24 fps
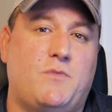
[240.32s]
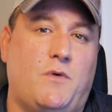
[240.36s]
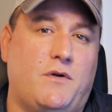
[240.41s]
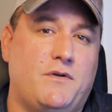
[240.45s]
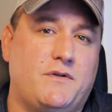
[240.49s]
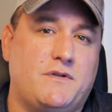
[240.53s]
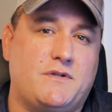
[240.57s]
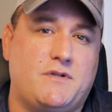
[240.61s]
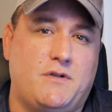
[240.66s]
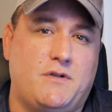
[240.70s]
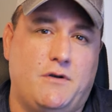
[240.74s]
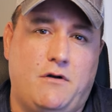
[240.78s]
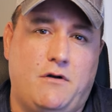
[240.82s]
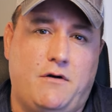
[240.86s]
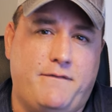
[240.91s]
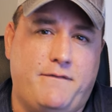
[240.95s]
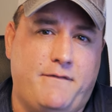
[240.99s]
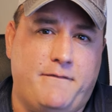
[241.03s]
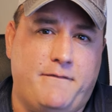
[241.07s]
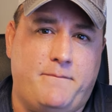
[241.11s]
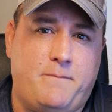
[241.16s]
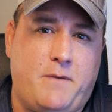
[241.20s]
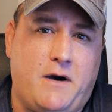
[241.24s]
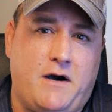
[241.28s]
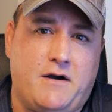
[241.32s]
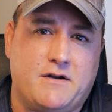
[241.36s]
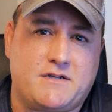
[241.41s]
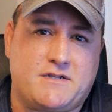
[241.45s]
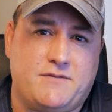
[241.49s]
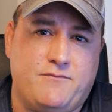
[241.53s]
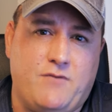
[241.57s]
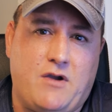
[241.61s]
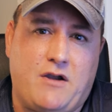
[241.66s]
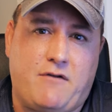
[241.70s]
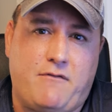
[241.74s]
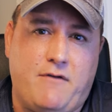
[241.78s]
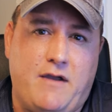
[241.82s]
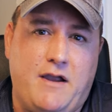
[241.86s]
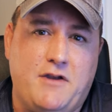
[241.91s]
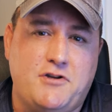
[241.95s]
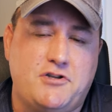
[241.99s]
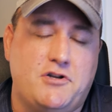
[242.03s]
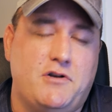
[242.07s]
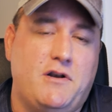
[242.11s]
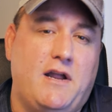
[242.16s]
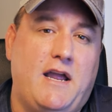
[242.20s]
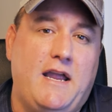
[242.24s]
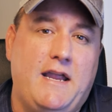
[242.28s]
Swanson off of Parks and
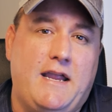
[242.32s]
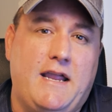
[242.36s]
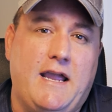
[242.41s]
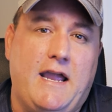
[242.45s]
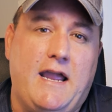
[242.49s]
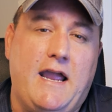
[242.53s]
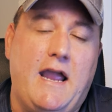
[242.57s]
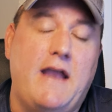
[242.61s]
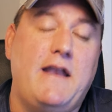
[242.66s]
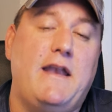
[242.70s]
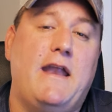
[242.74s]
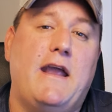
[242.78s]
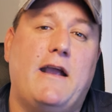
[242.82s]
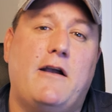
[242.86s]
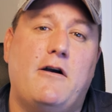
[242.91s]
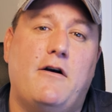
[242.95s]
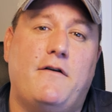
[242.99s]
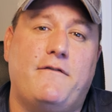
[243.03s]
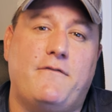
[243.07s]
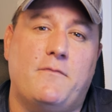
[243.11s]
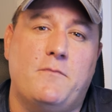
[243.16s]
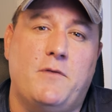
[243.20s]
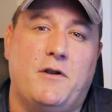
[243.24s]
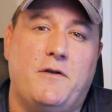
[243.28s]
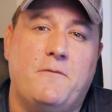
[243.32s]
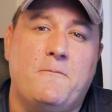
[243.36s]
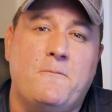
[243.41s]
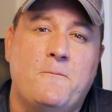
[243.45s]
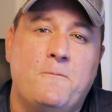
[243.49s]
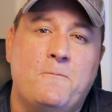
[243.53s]
Recreation, aka Nick Offerman.